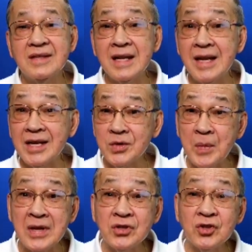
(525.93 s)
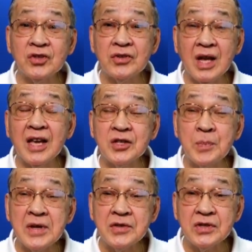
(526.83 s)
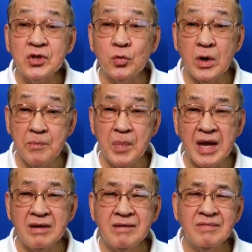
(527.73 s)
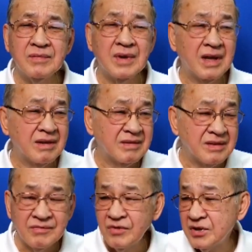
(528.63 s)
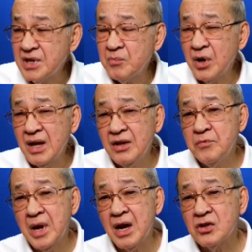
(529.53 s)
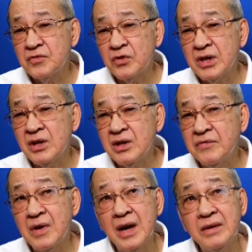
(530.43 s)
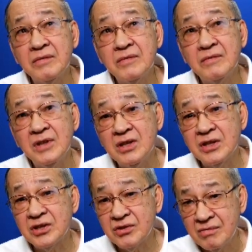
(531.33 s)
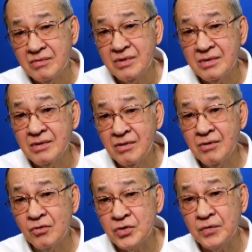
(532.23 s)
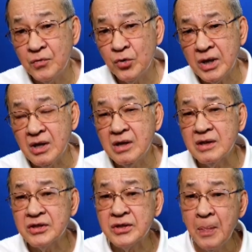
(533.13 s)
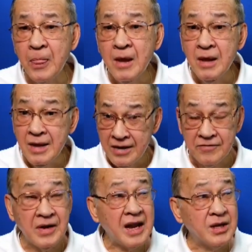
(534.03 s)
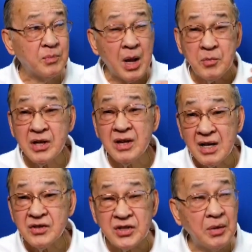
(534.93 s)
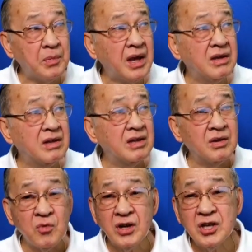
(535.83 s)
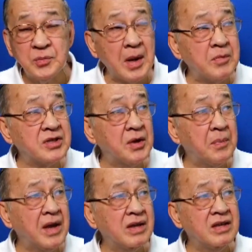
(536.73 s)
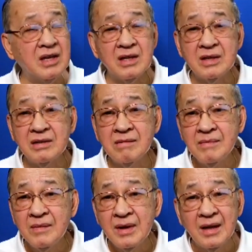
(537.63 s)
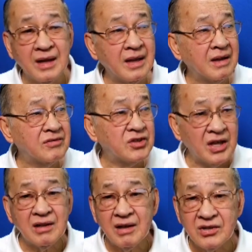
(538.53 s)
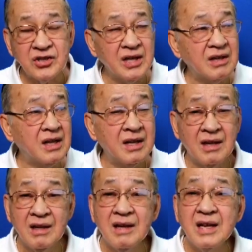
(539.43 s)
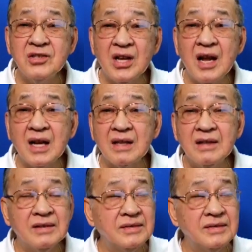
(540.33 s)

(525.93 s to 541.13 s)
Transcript: than the expenses you would have paid. For example, I leave my house for 35 years, close to 40 years. If I add the property taxes I pay a year, the mortgage payments I pay a year, et cetera, it's a lot,